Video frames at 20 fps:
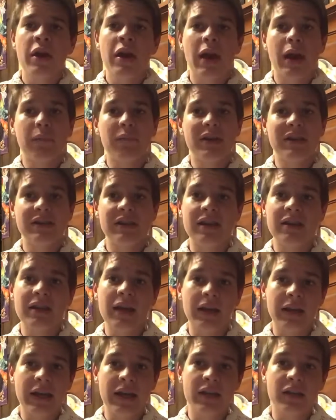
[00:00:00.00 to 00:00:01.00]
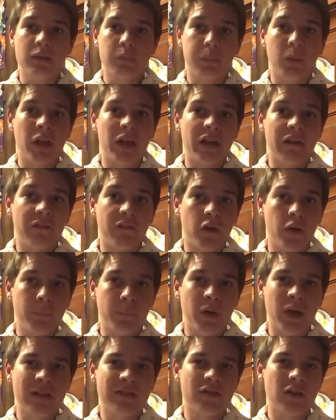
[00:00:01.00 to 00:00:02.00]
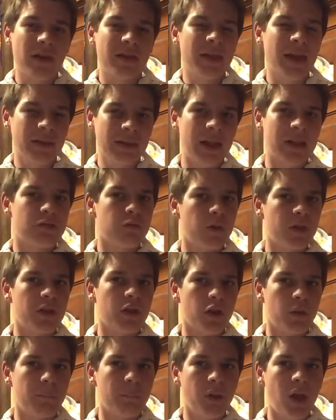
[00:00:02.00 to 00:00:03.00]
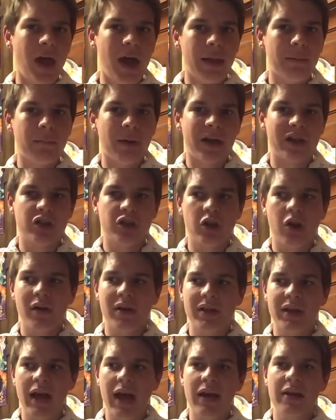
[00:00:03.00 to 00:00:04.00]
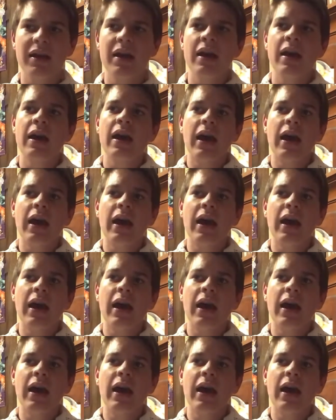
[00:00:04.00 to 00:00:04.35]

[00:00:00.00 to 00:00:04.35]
and we see that he has bloody footprints, so I think that's what they're implying by showing that.